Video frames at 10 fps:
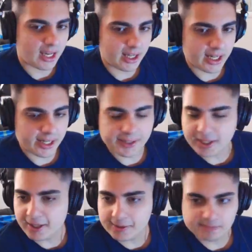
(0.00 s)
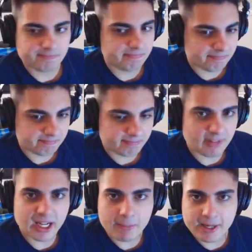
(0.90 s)
Alright, y'all.
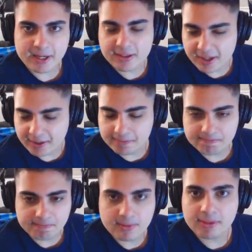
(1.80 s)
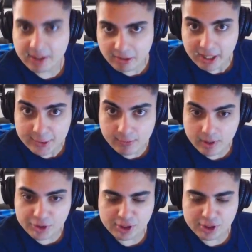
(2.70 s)
I'm out of there. Thank you guys for watching.